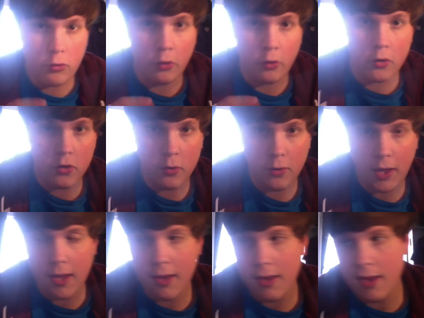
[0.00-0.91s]
Toycon
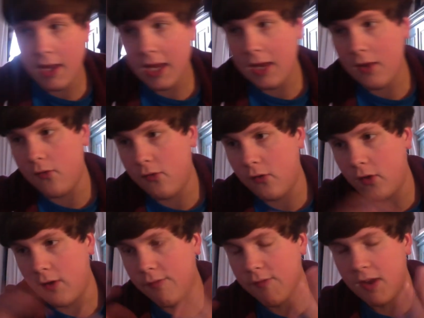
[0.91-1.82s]
UK is
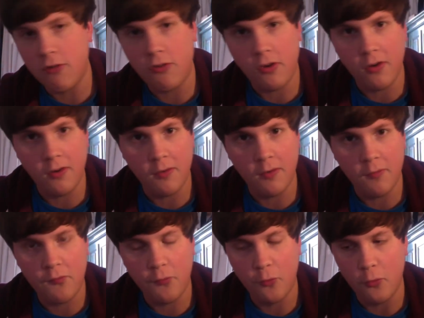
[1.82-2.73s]
a convention
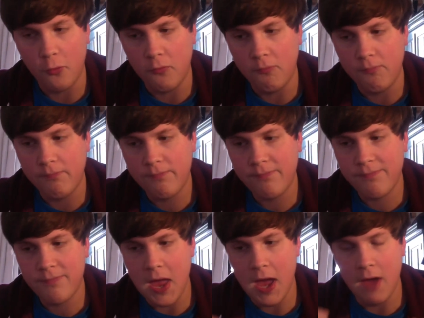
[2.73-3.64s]
for
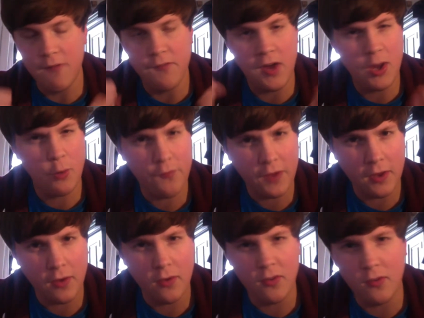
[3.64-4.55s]
uh, vinyl
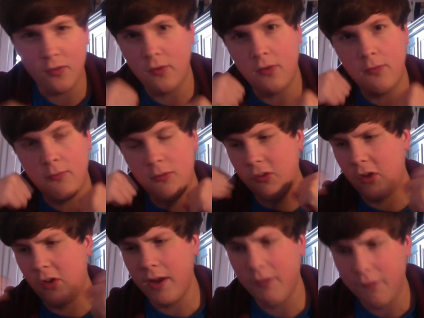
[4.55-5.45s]
figures,
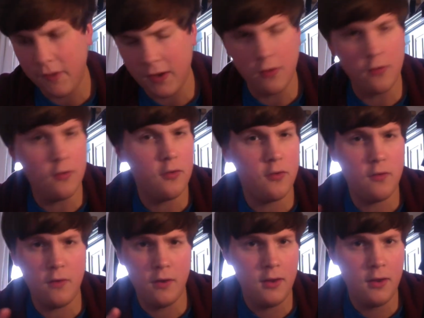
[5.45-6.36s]
designer
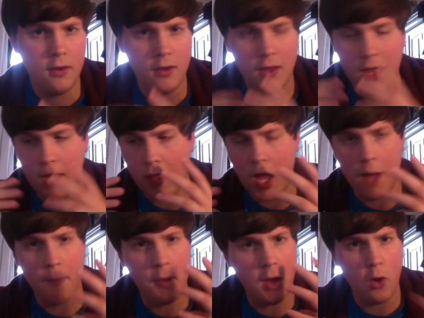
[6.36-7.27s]
figures,
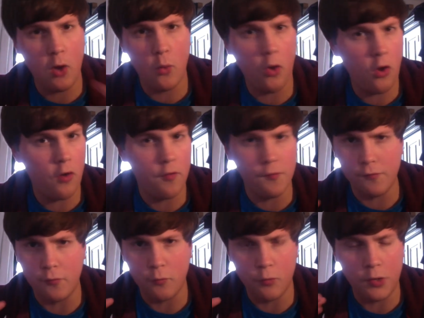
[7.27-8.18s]
um, a whole lot
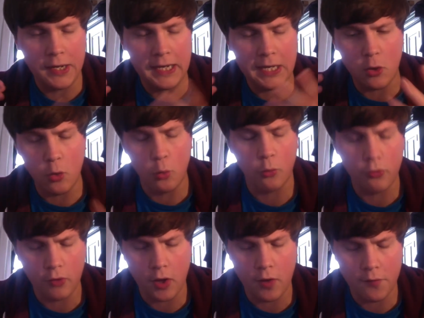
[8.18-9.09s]
of really cool
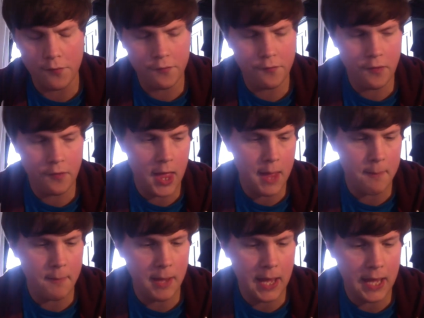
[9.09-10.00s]
stuff.
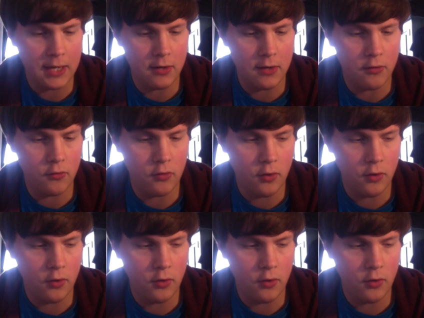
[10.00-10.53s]
Um, and